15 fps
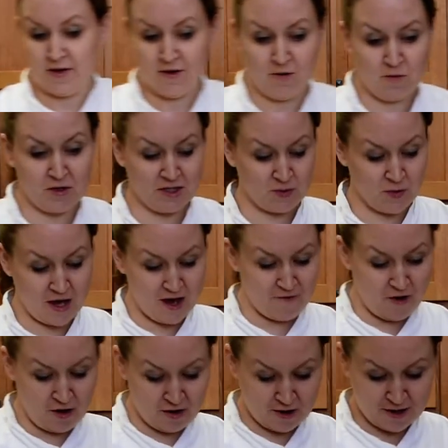Once we have
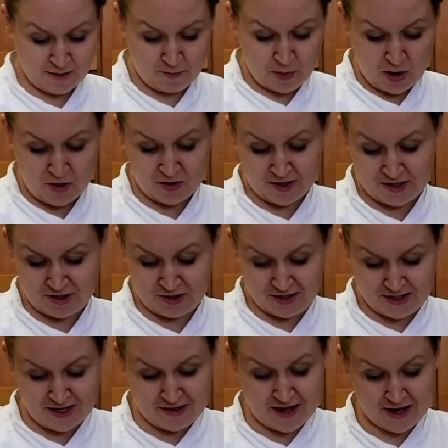all our components, you
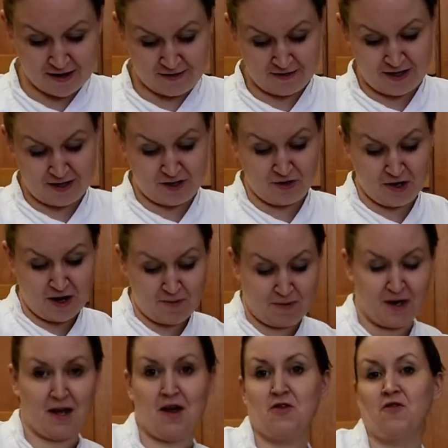see they do come
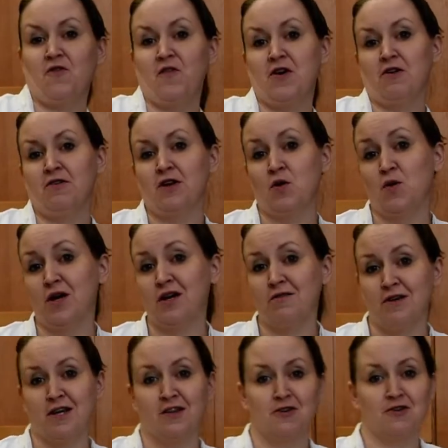together fairly
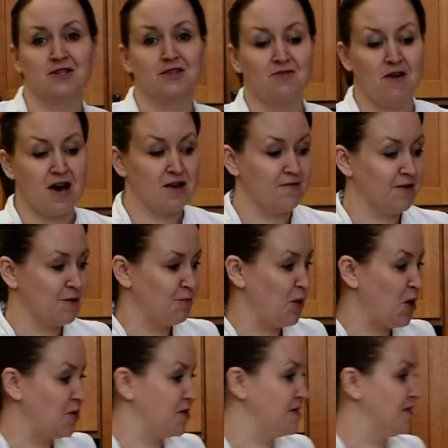quickly. There's a lot of
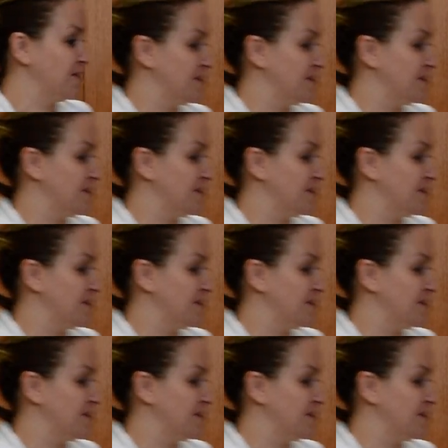components